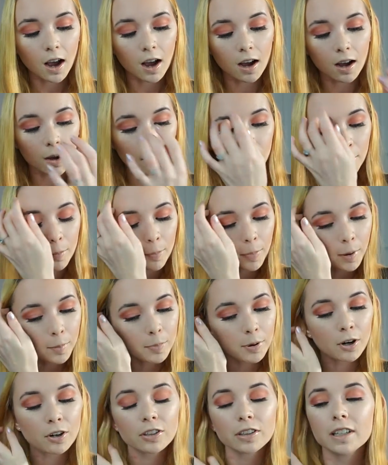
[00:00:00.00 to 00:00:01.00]
Um,
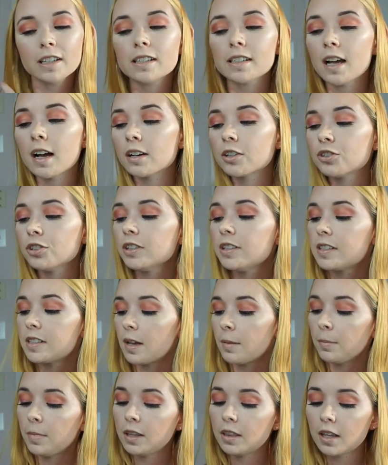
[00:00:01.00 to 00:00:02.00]
but Pur~Lisse actually
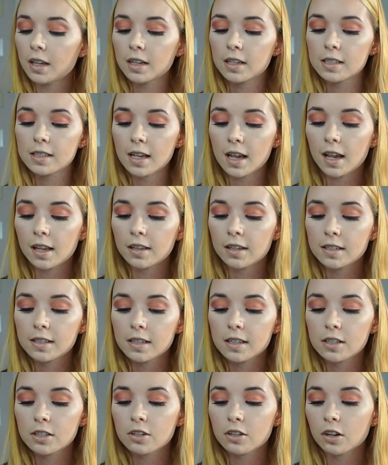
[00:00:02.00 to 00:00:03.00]
sent me this and this
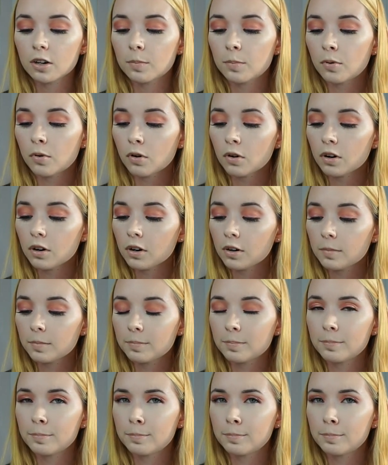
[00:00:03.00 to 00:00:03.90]
is their Pore